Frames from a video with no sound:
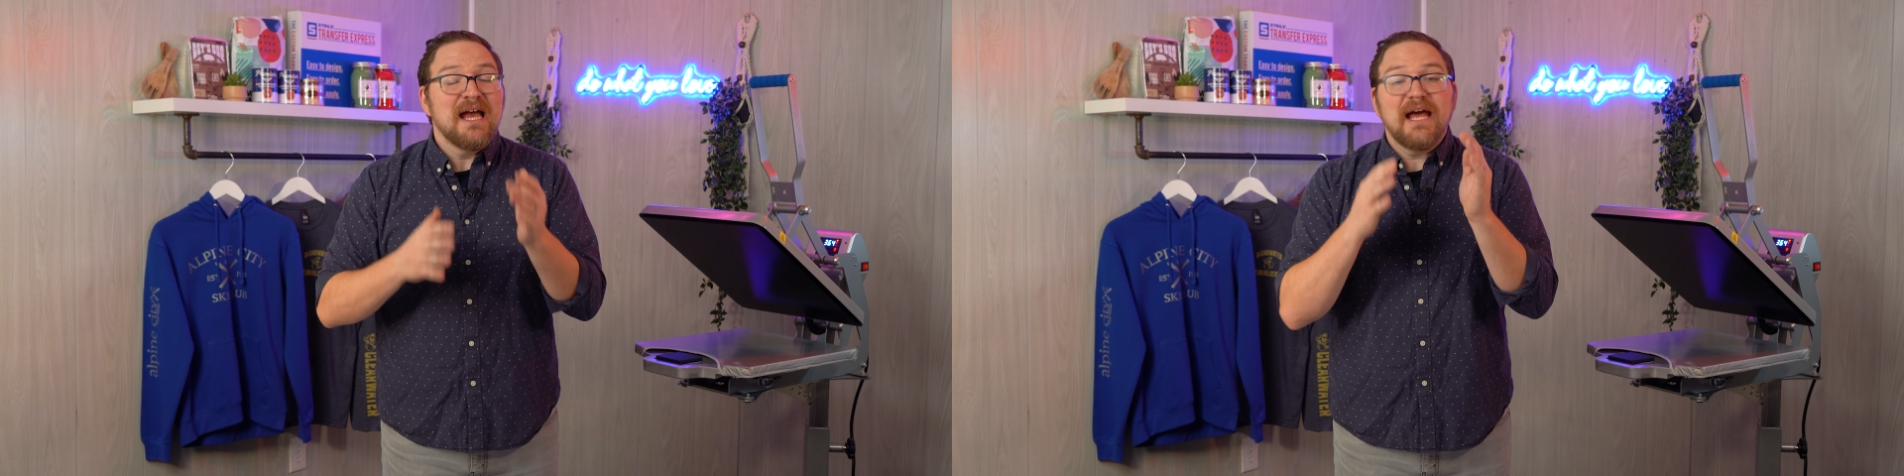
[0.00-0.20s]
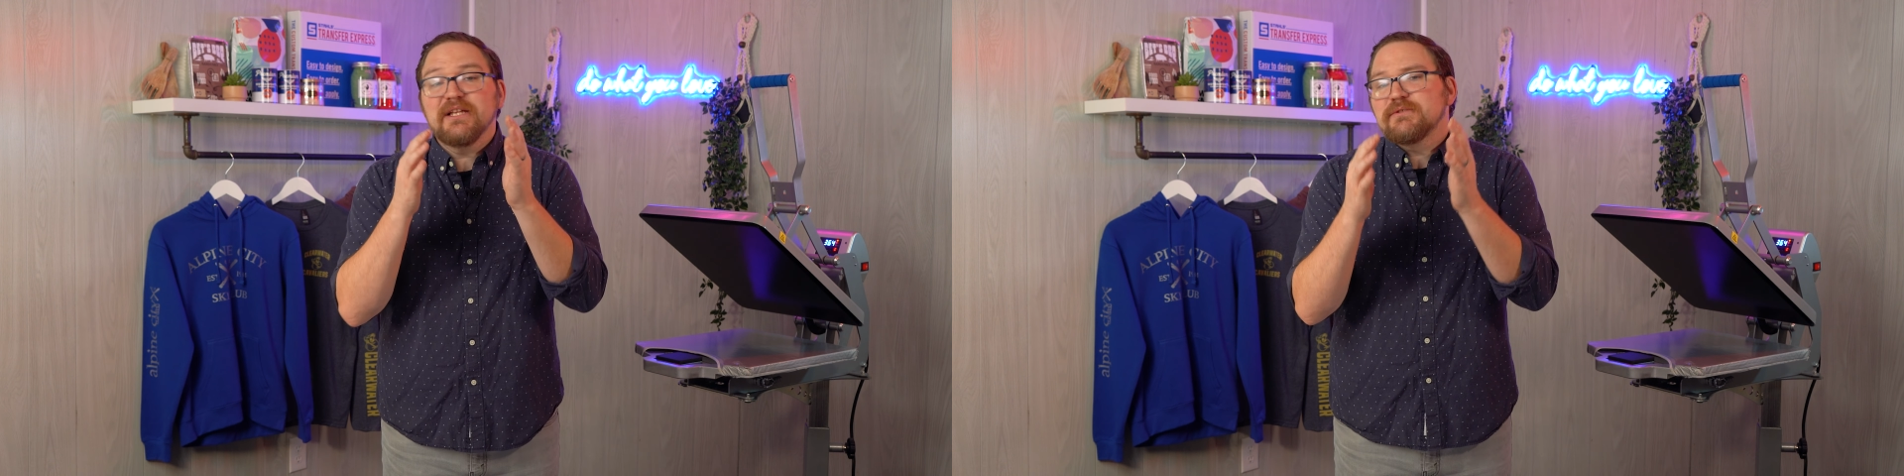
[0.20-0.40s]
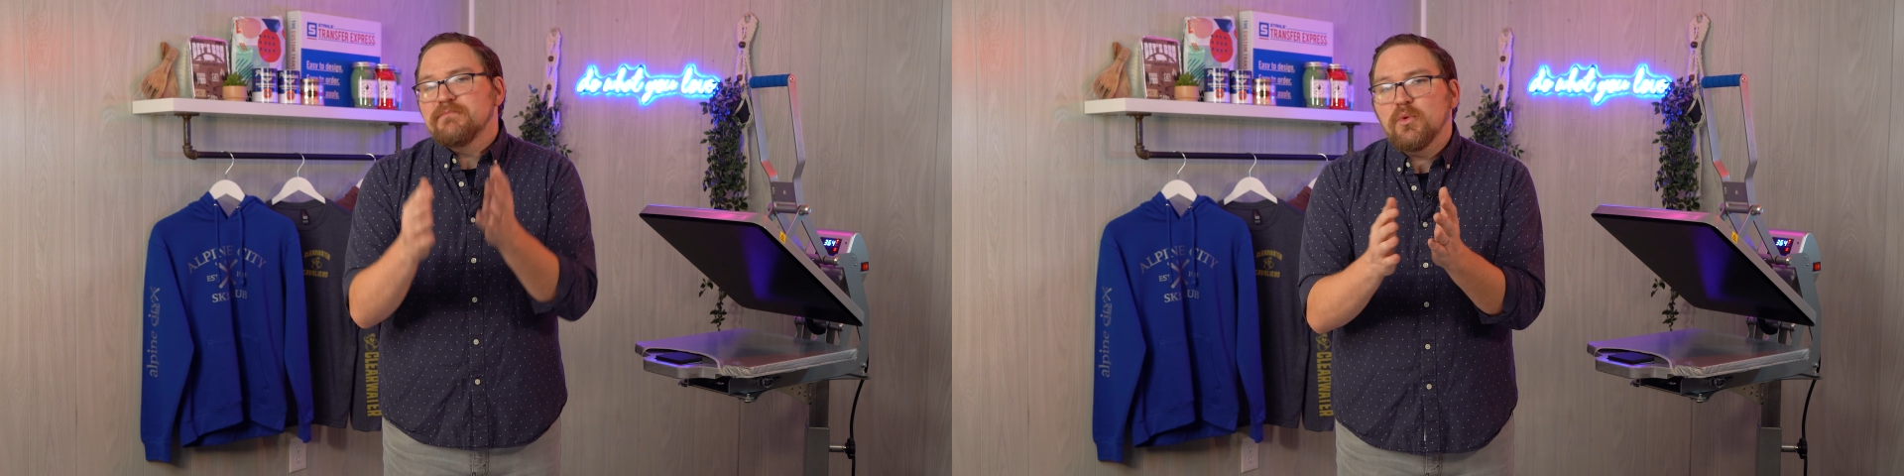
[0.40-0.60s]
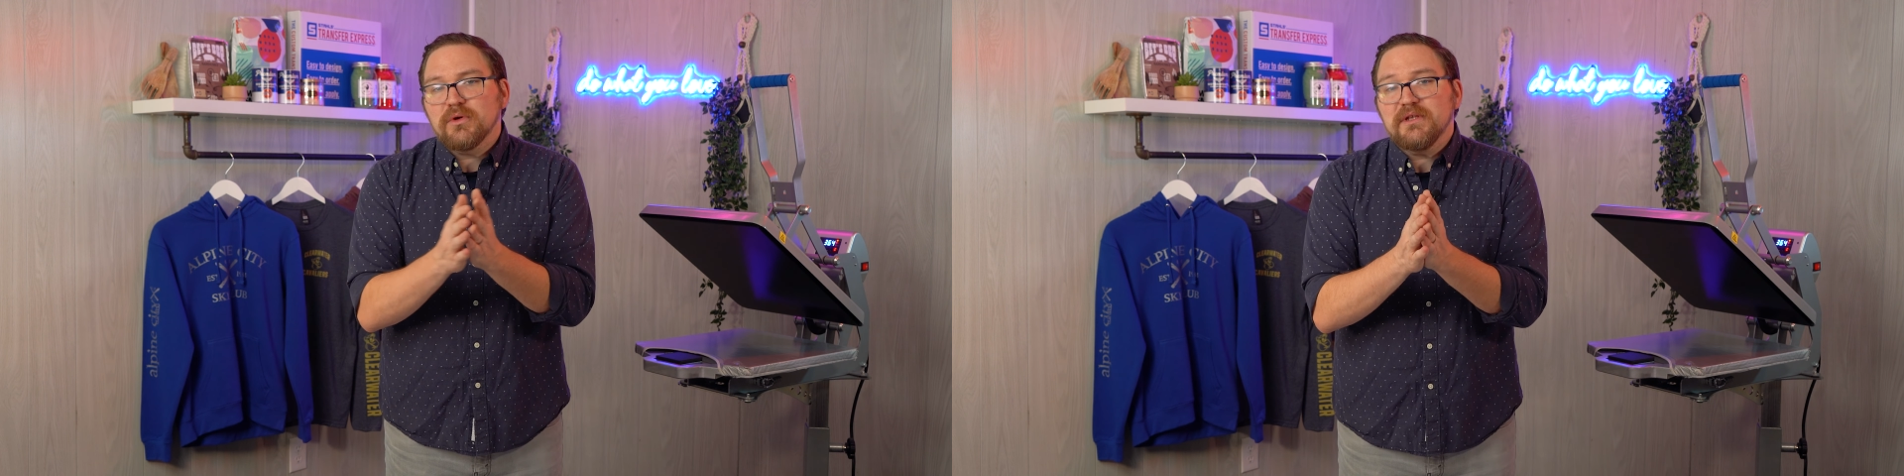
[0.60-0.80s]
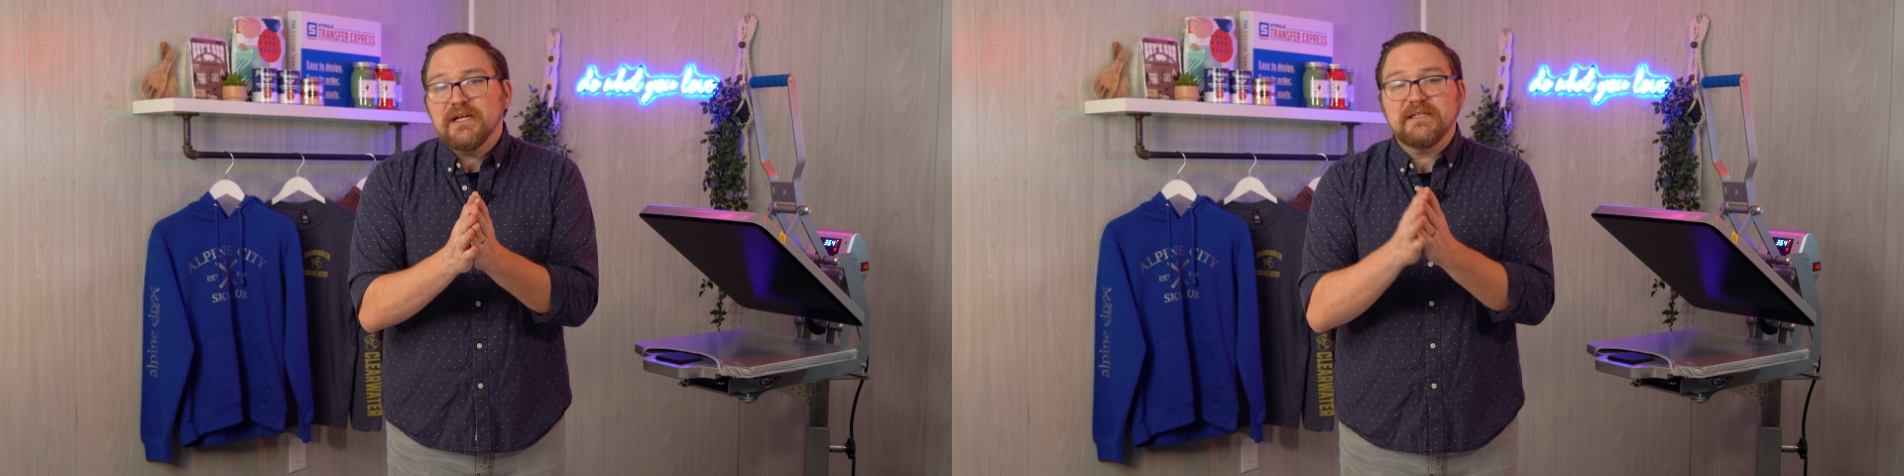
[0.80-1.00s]
and it's
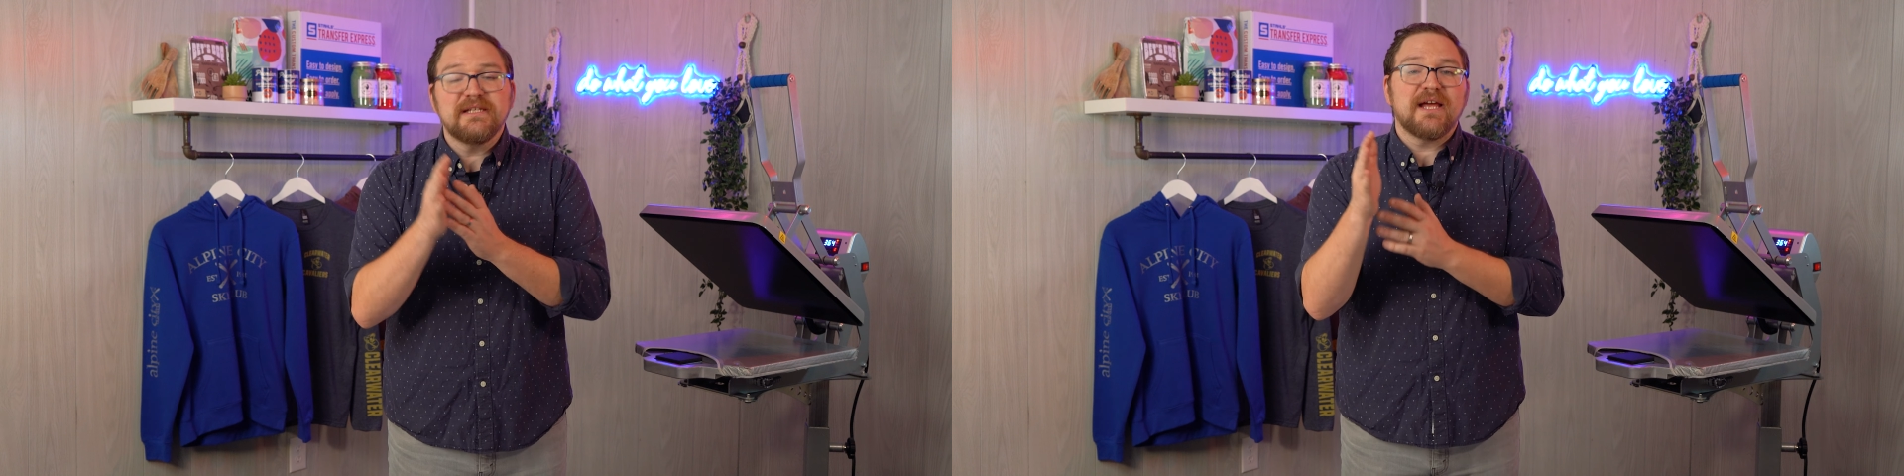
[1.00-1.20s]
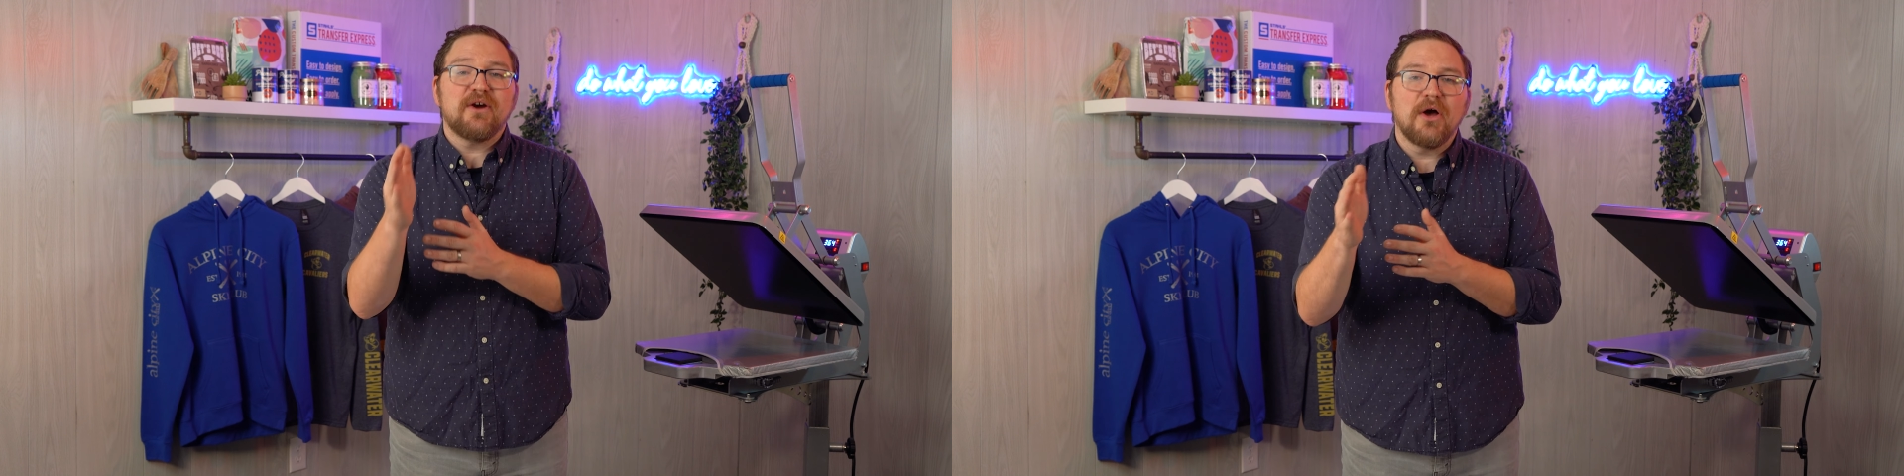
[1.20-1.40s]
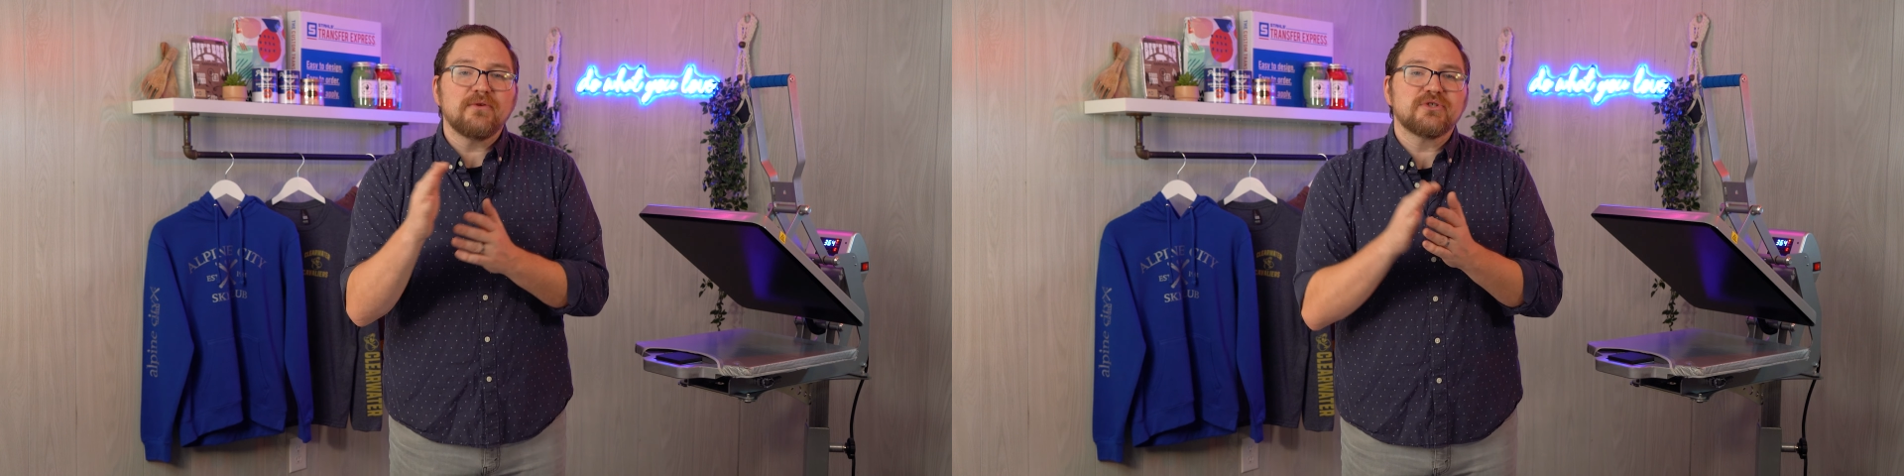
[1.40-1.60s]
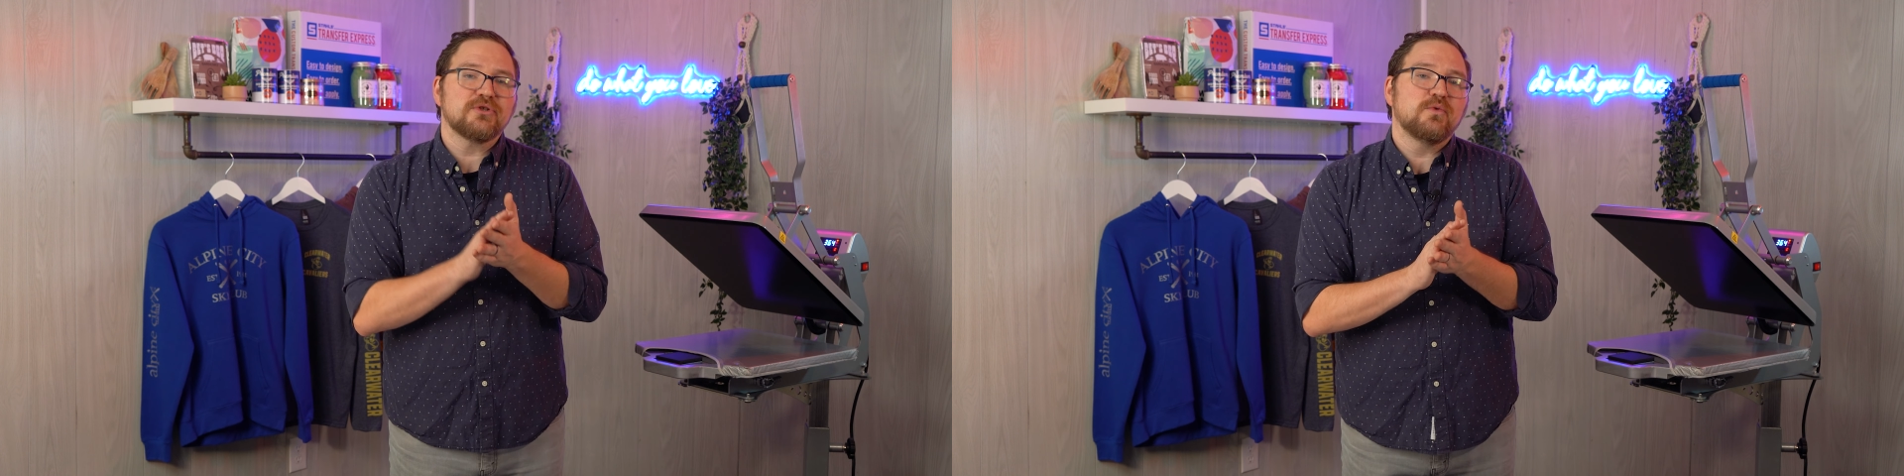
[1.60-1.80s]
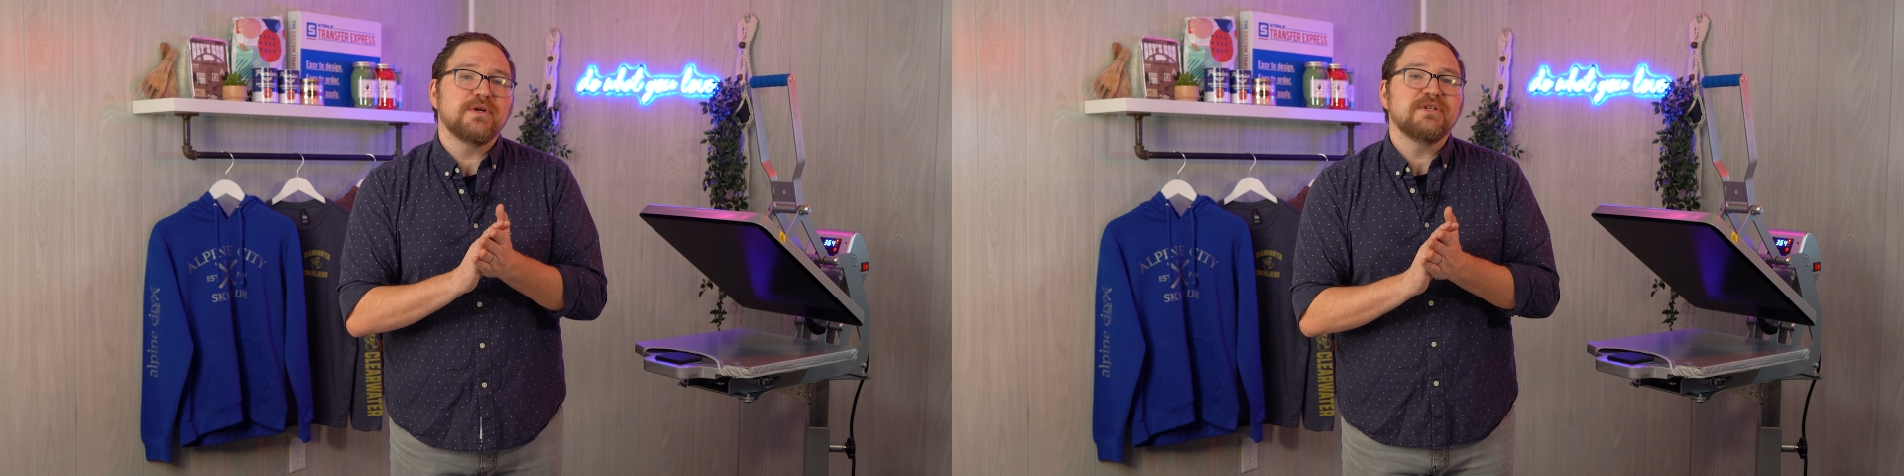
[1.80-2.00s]
more likely that others are
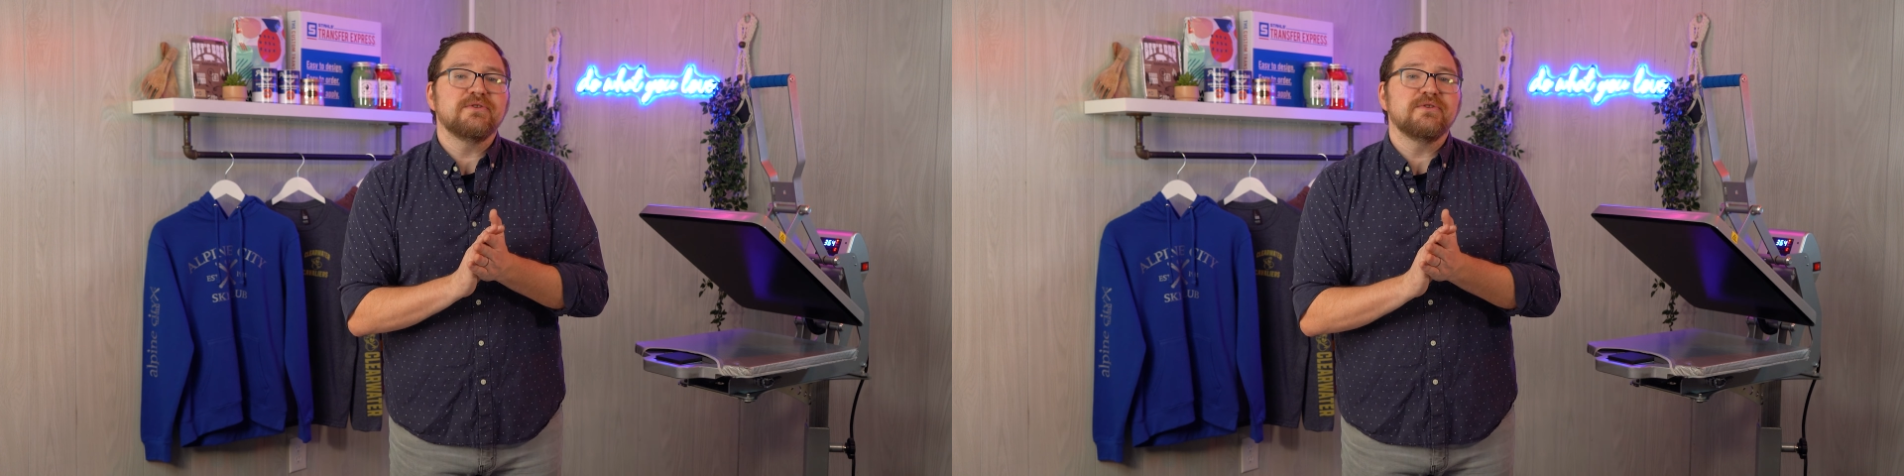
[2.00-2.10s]
going